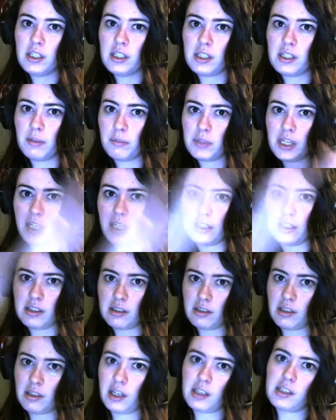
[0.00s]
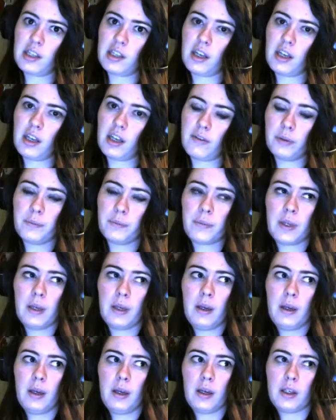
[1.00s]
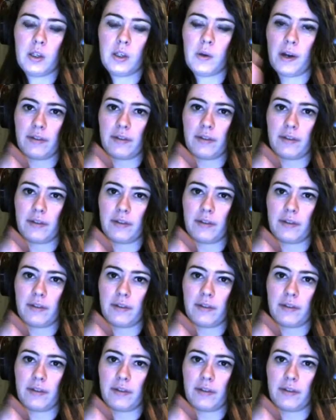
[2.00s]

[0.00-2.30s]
to take it to the next level, you